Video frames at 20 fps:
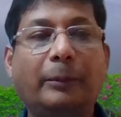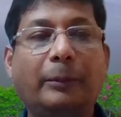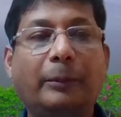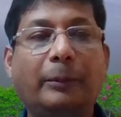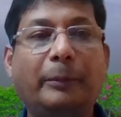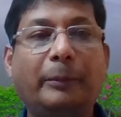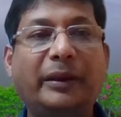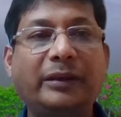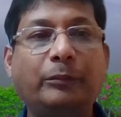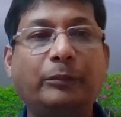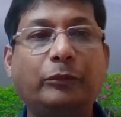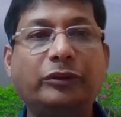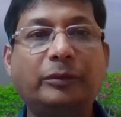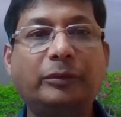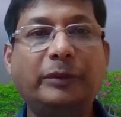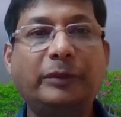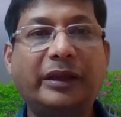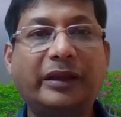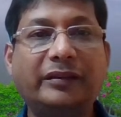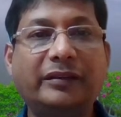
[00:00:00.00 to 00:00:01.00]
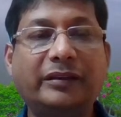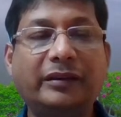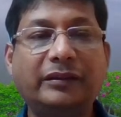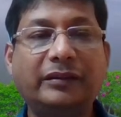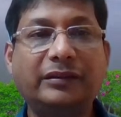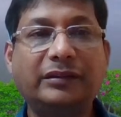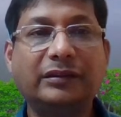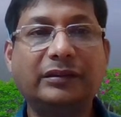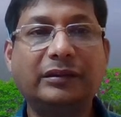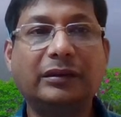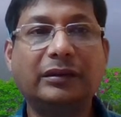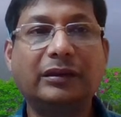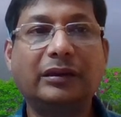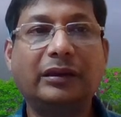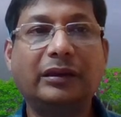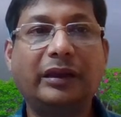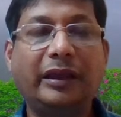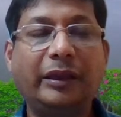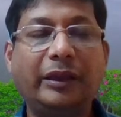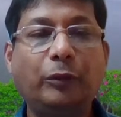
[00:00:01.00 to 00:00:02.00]
But in most of the cases,
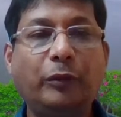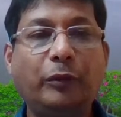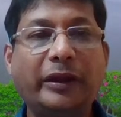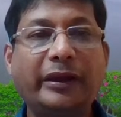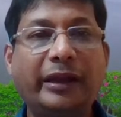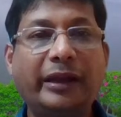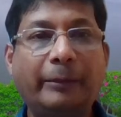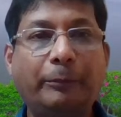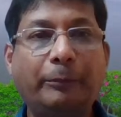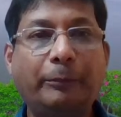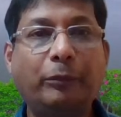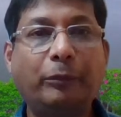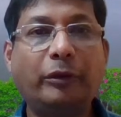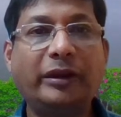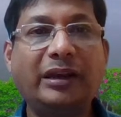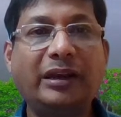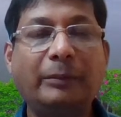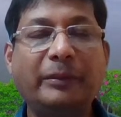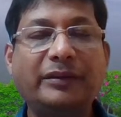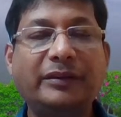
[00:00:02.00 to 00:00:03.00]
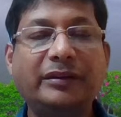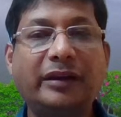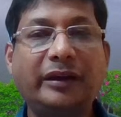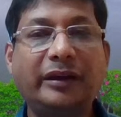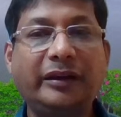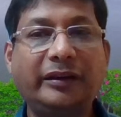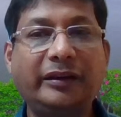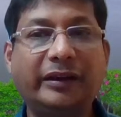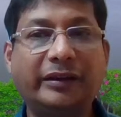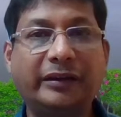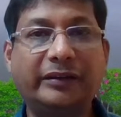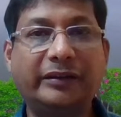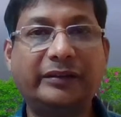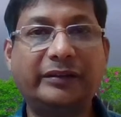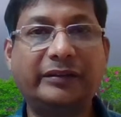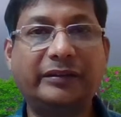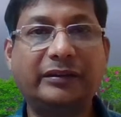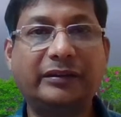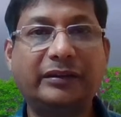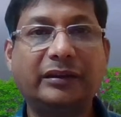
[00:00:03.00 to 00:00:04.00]
you can employ the machine learning
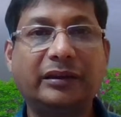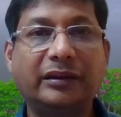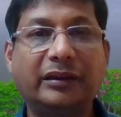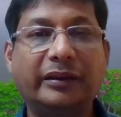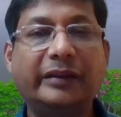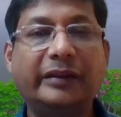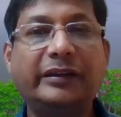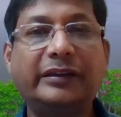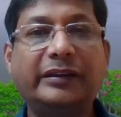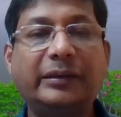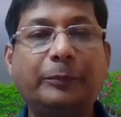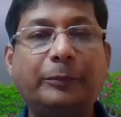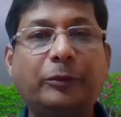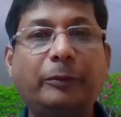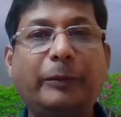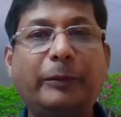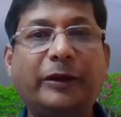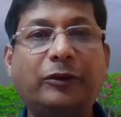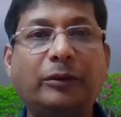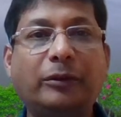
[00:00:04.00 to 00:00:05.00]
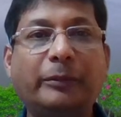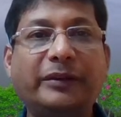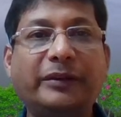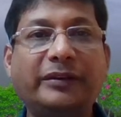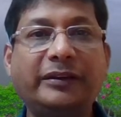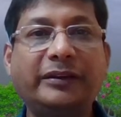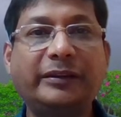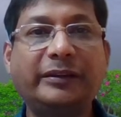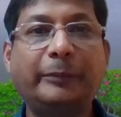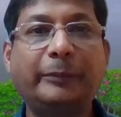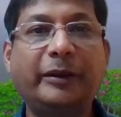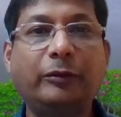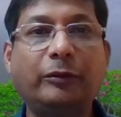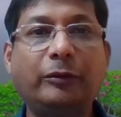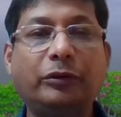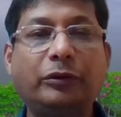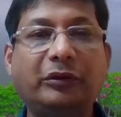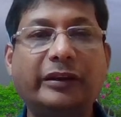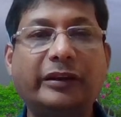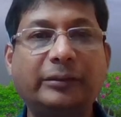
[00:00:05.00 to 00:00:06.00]
techniques. Like the support vector machine is a very
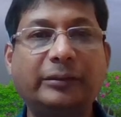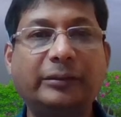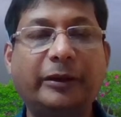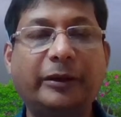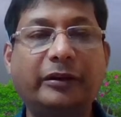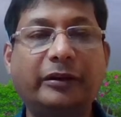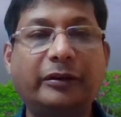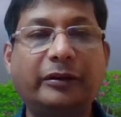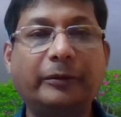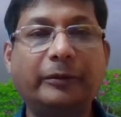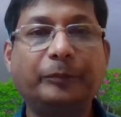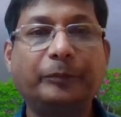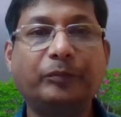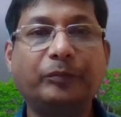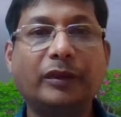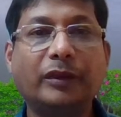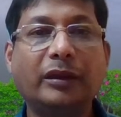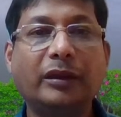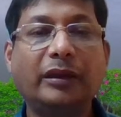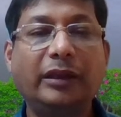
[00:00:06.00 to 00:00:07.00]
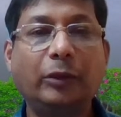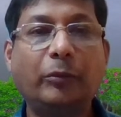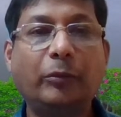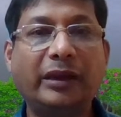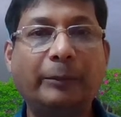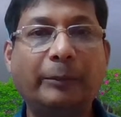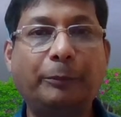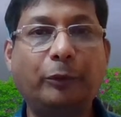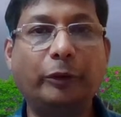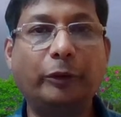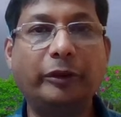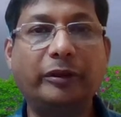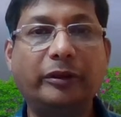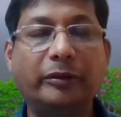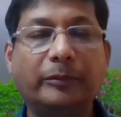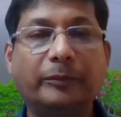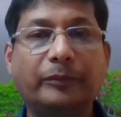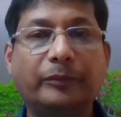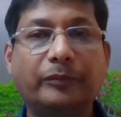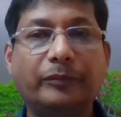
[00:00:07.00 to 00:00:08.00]
good classifier. You can employ.
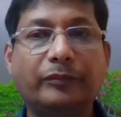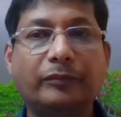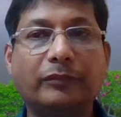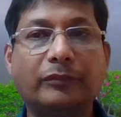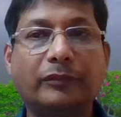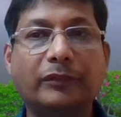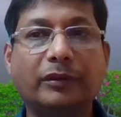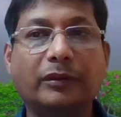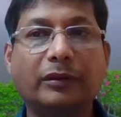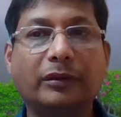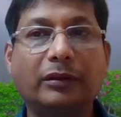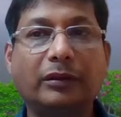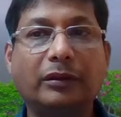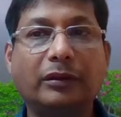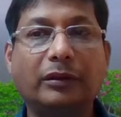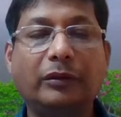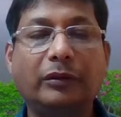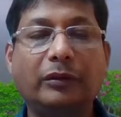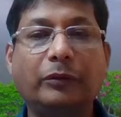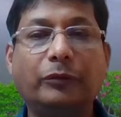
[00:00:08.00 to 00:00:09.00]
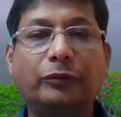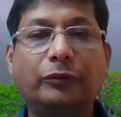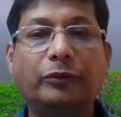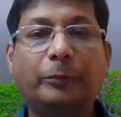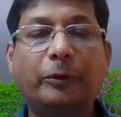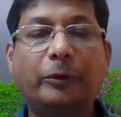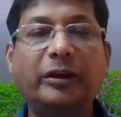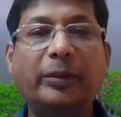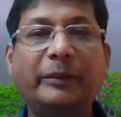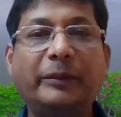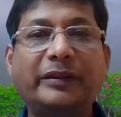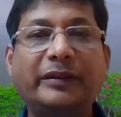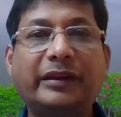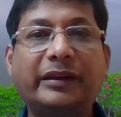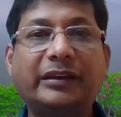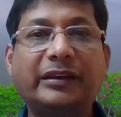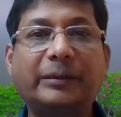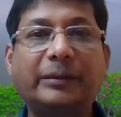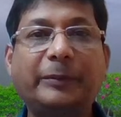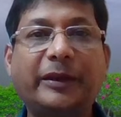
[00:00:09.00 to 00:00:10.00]
So for image
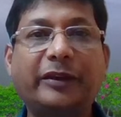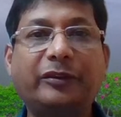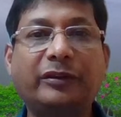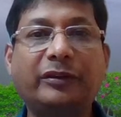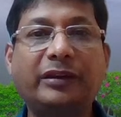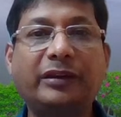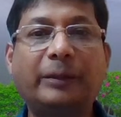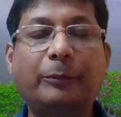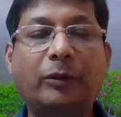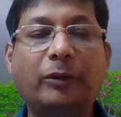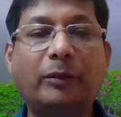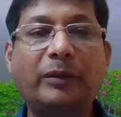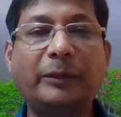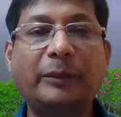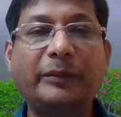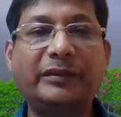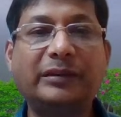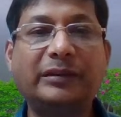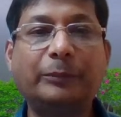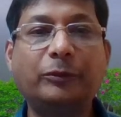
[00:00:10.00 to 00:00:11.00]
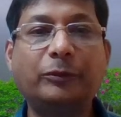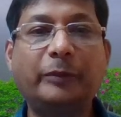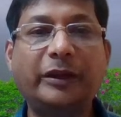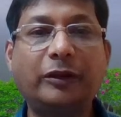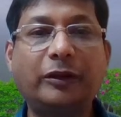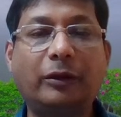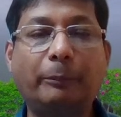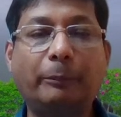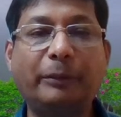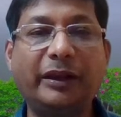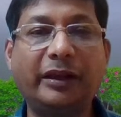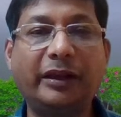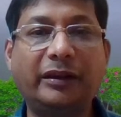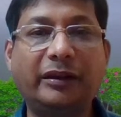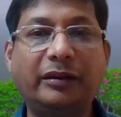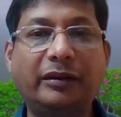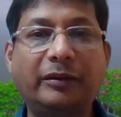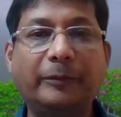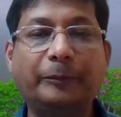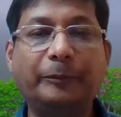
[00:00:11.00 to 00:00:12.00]
classification, the problem is suppose very
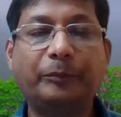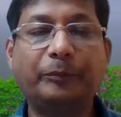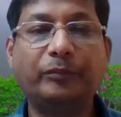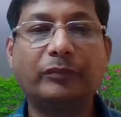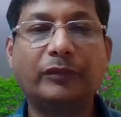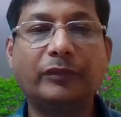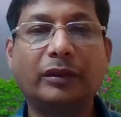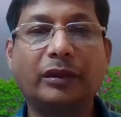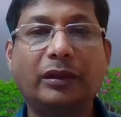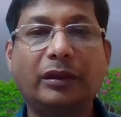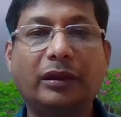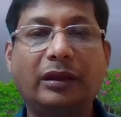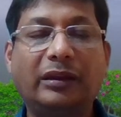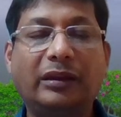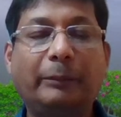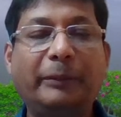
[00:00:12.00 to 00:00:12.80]
complicated. The